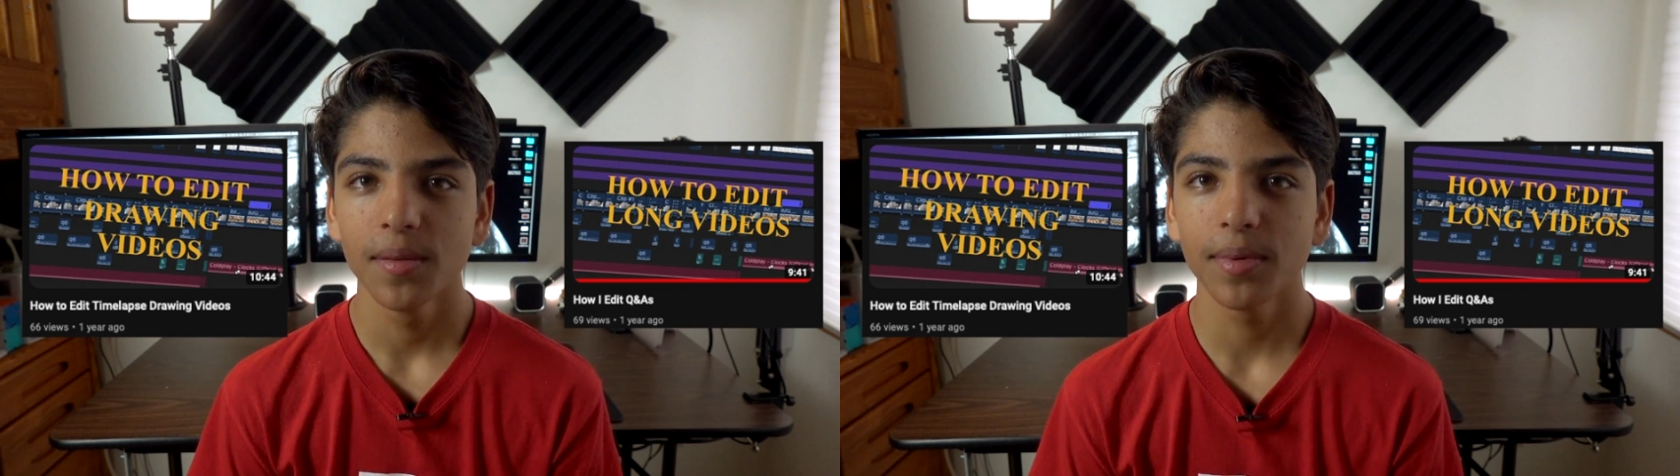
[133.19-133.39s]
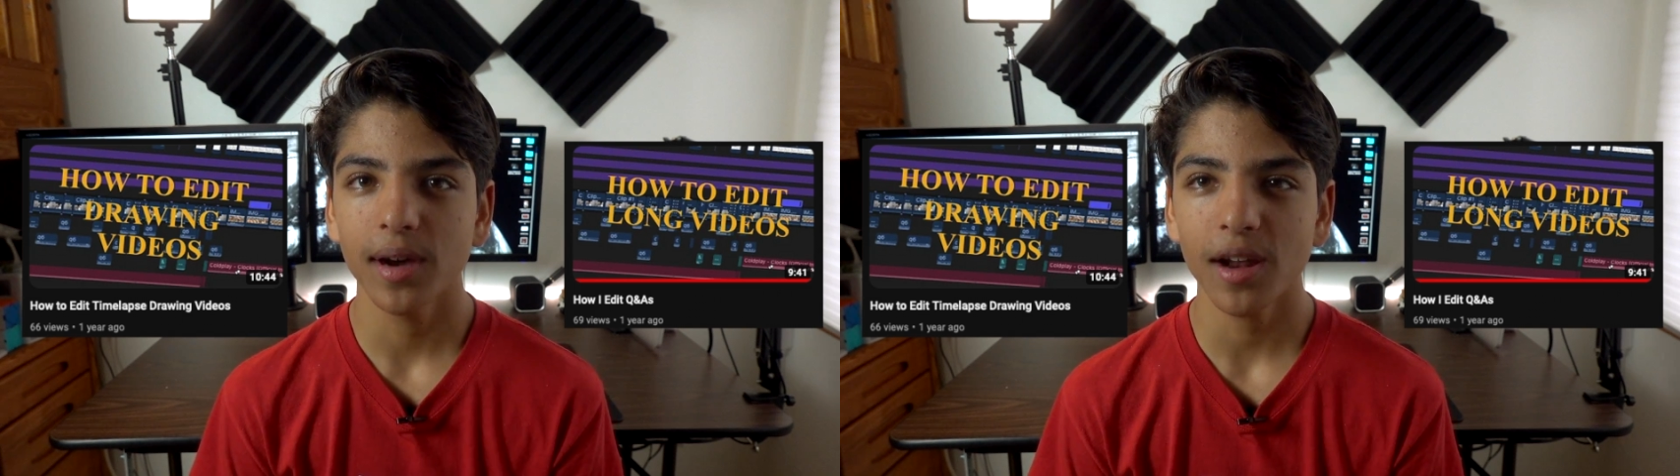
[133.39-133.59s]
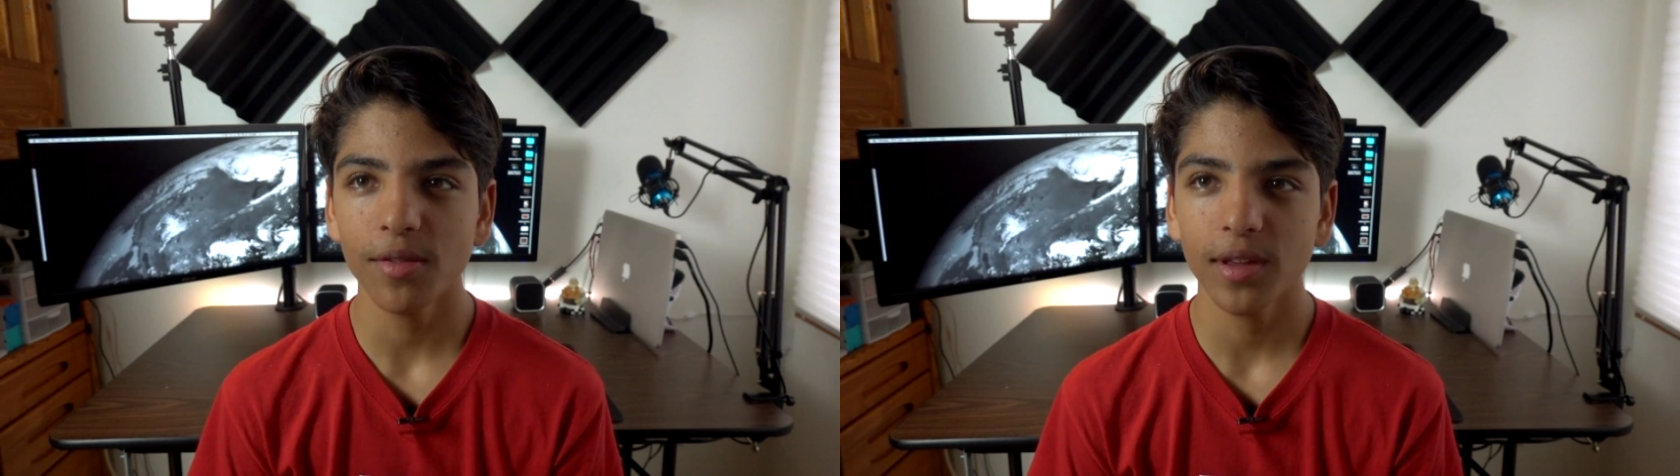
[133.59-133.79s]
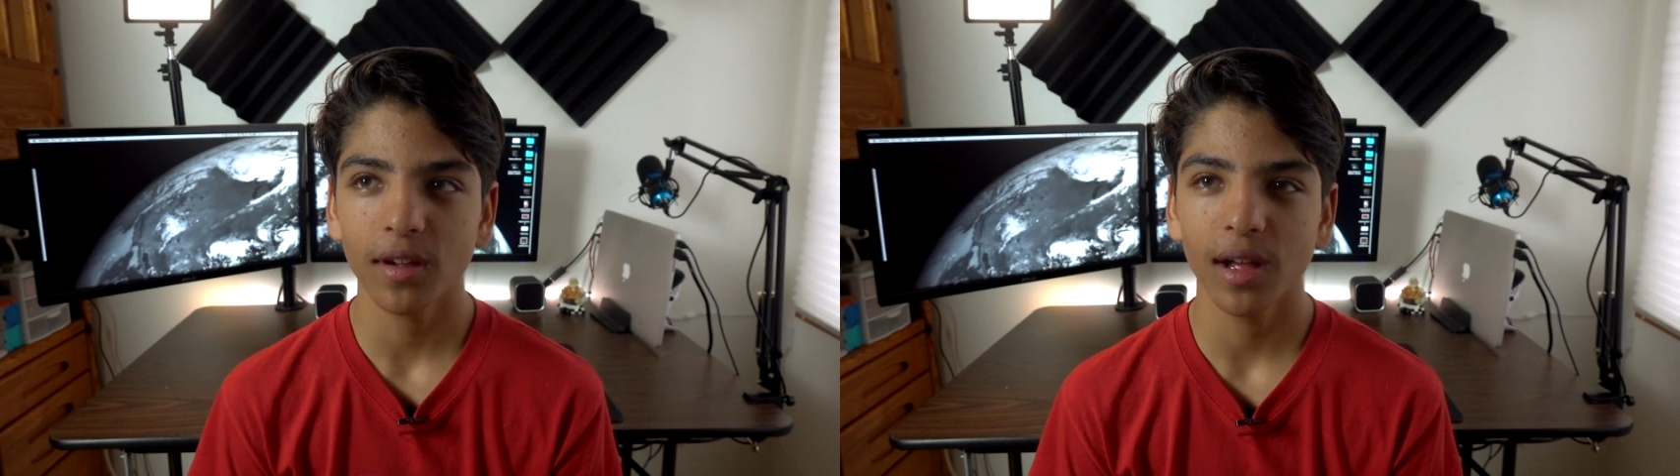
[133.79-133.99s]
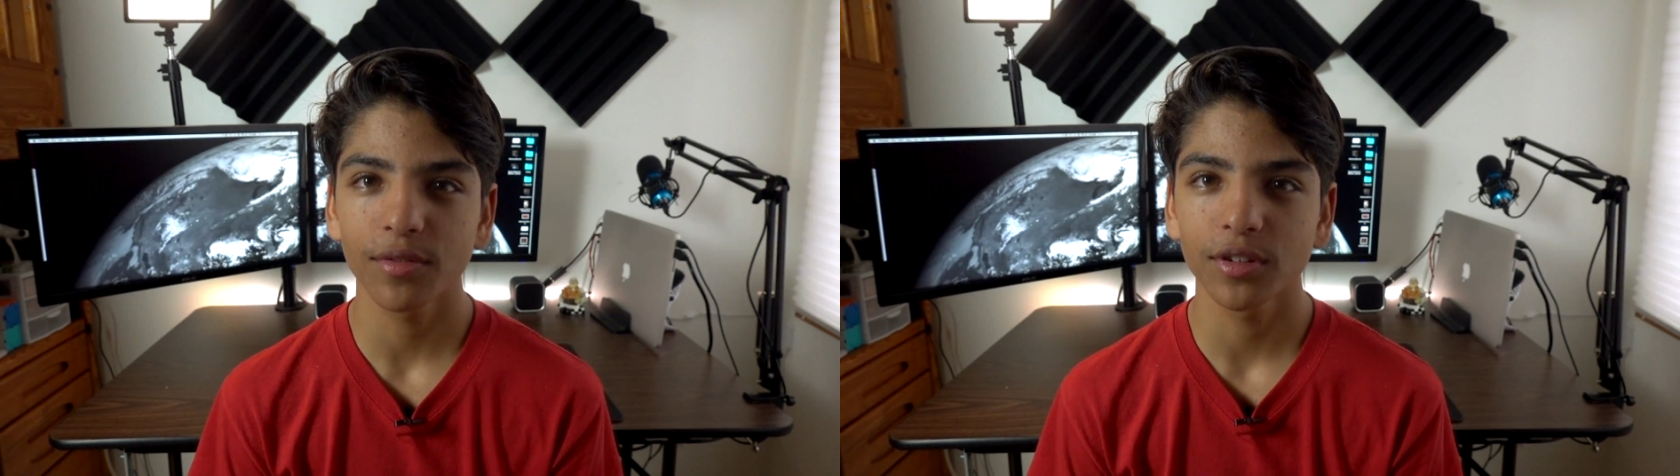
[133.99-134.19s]
but I don't think
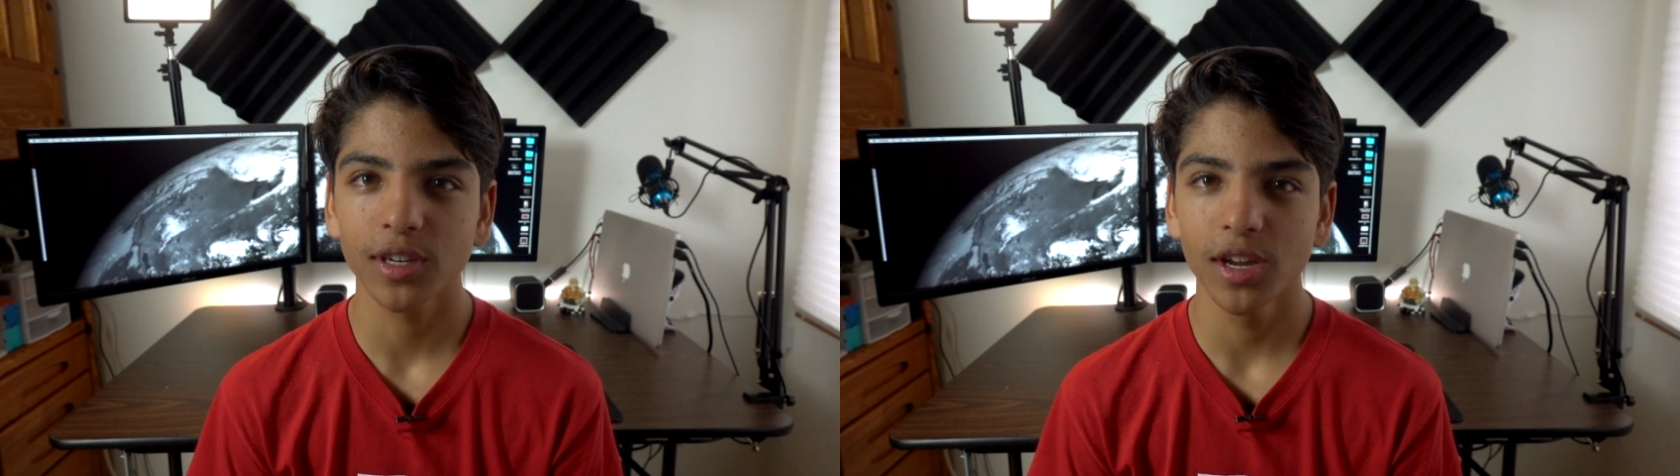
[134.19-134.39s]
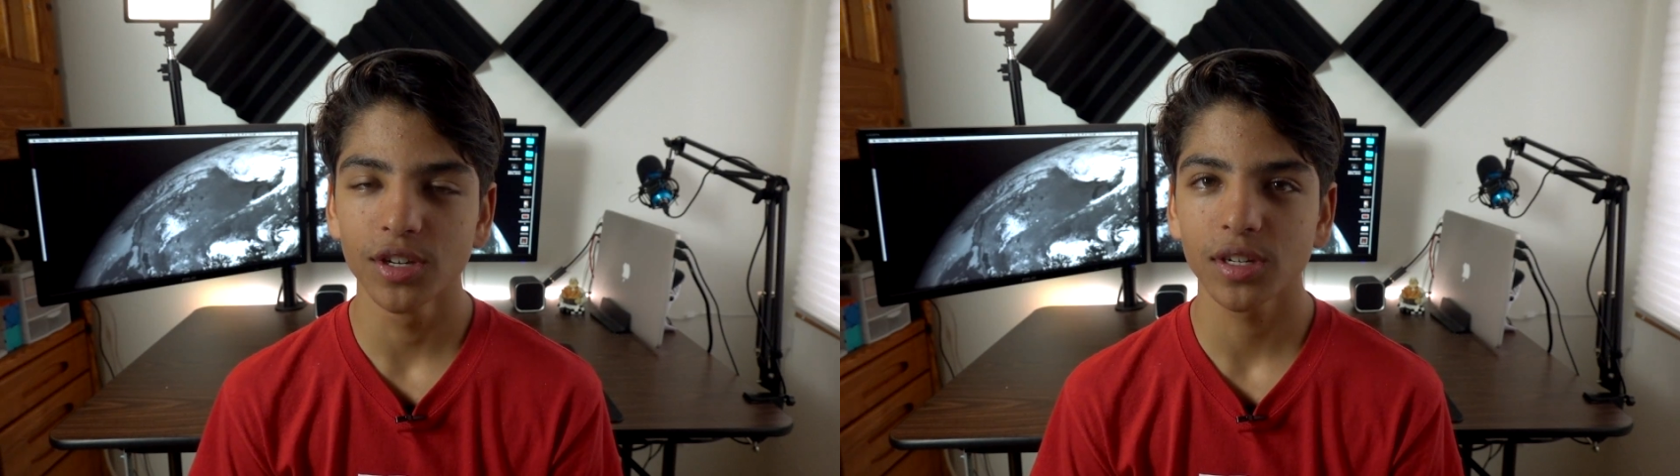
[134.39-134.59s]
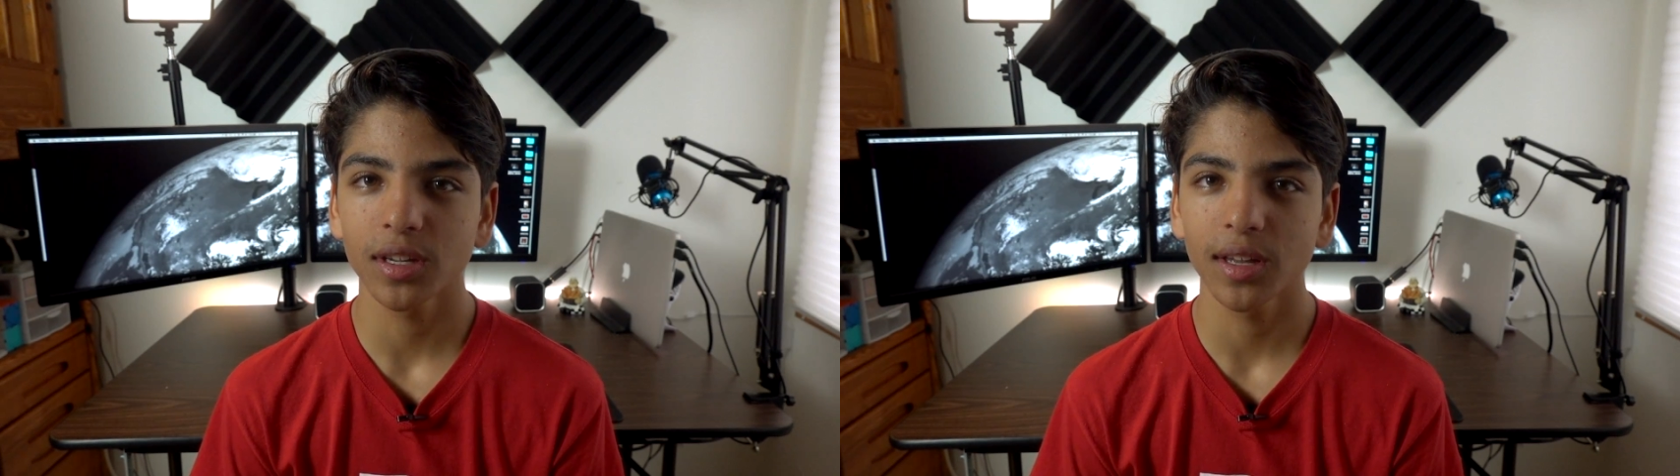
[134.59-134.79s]
I'll ever change it.